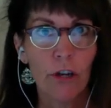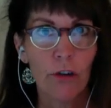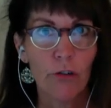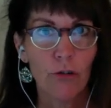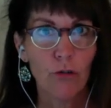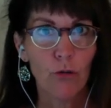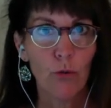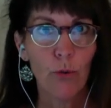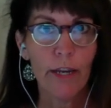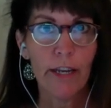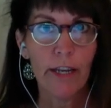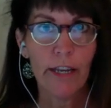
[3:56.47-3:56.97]

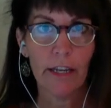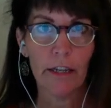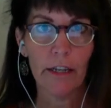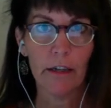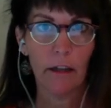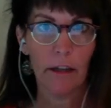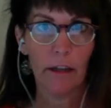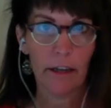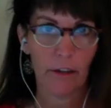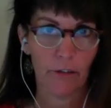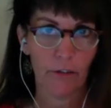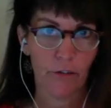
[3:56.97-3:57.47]
tweaking,
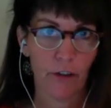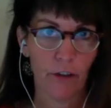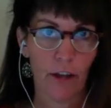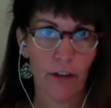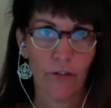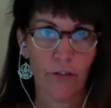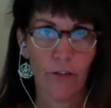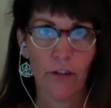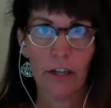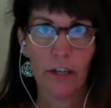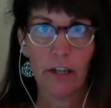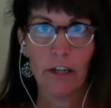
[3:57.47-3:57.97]
like
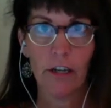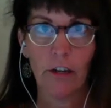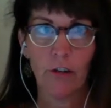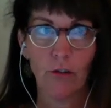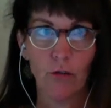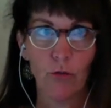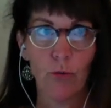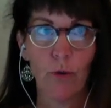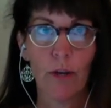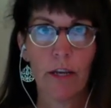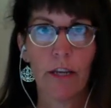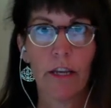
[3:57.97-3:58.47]
assessing and
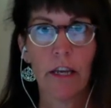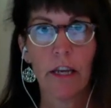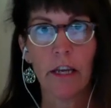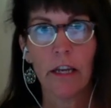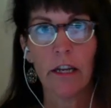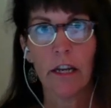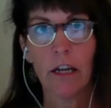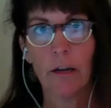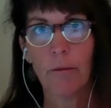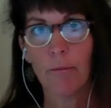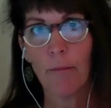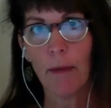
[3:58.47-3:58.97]

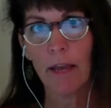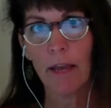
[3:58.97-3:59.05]
tweaking and